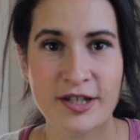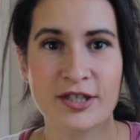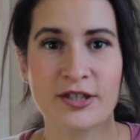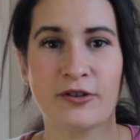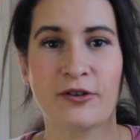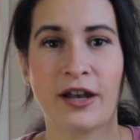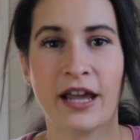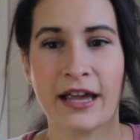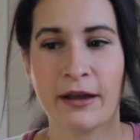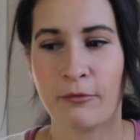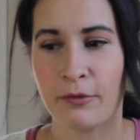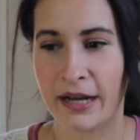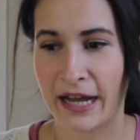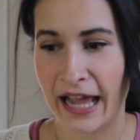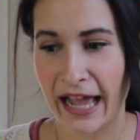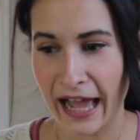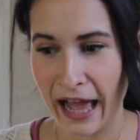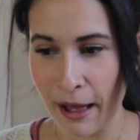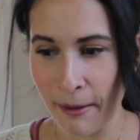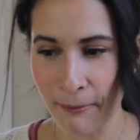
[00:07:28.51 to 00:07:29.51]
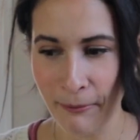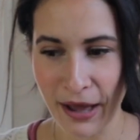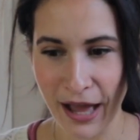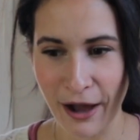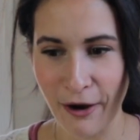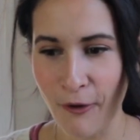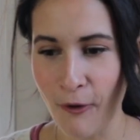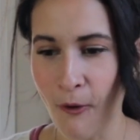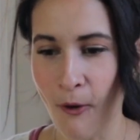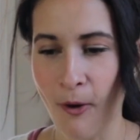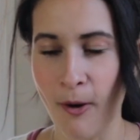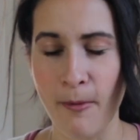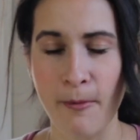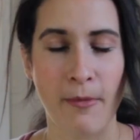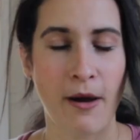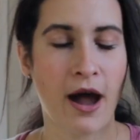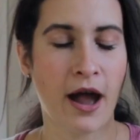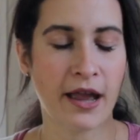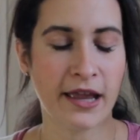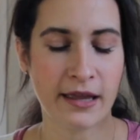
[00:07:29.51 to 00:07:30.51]
So like when I come back home,
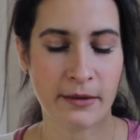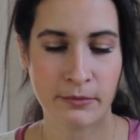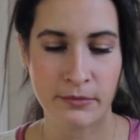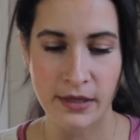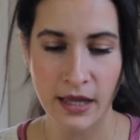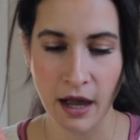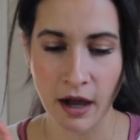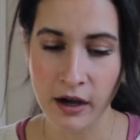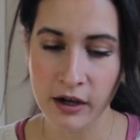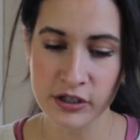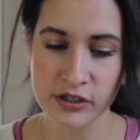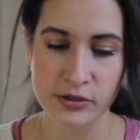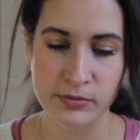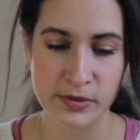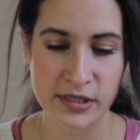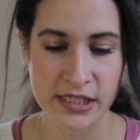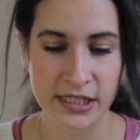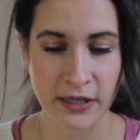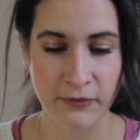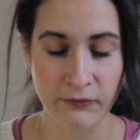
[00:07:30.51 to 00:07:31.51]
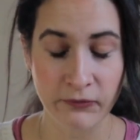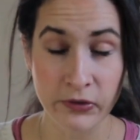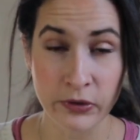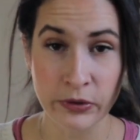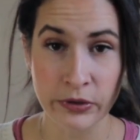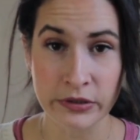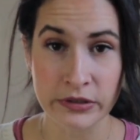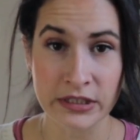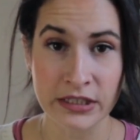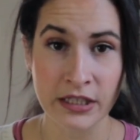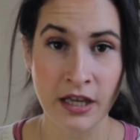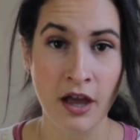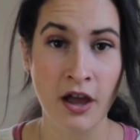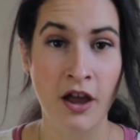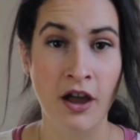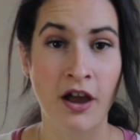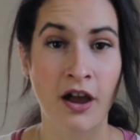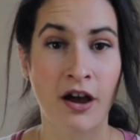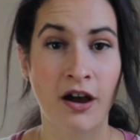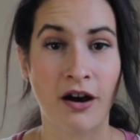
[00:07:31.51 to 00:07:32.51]
I can be 100% focused
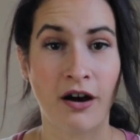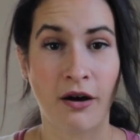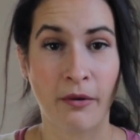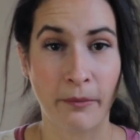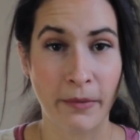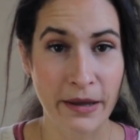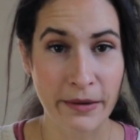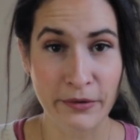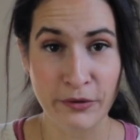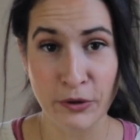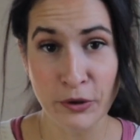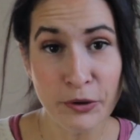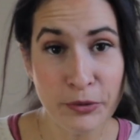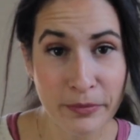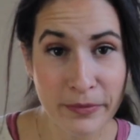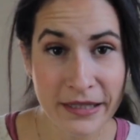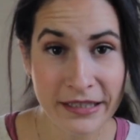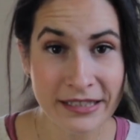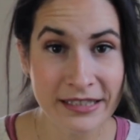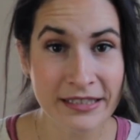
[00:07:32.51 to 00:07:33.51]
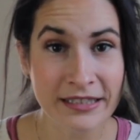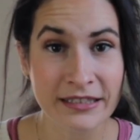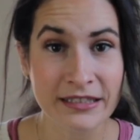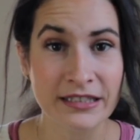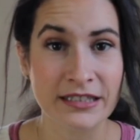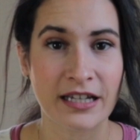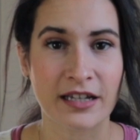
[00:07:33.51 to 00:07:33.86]
on my new business.